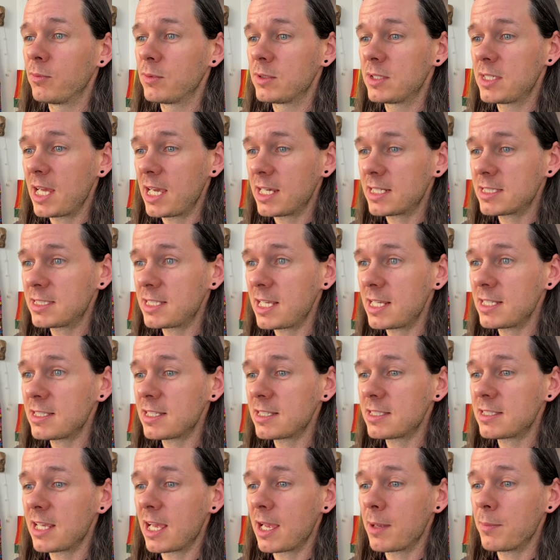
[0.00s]
Text stays the
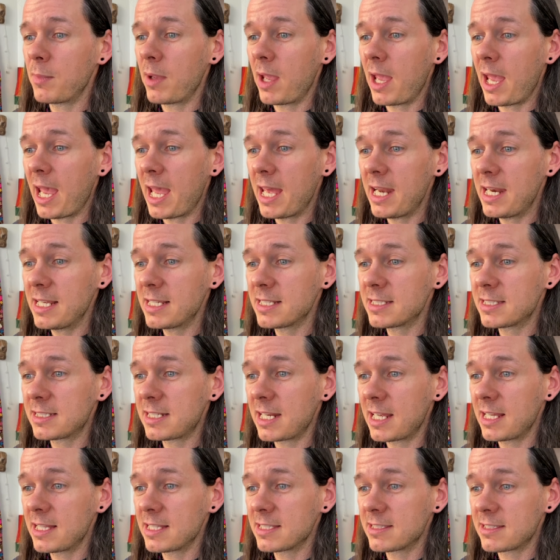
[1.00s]
same. Headings
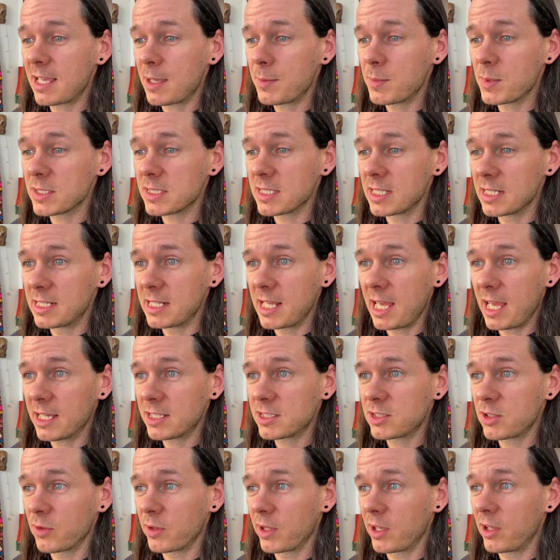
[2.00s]
stay the same as the
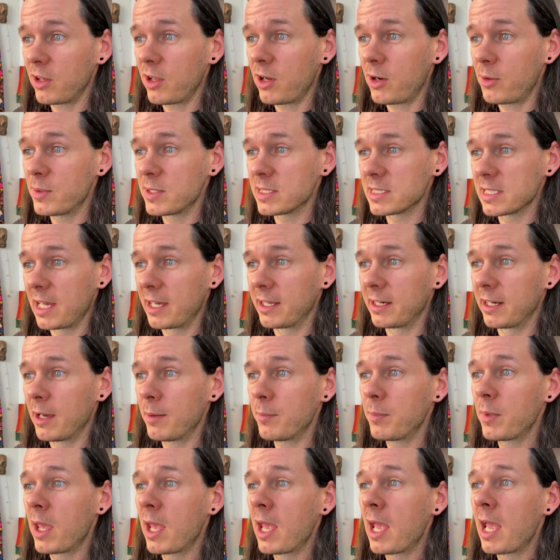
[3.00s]
text, so they'll always line up.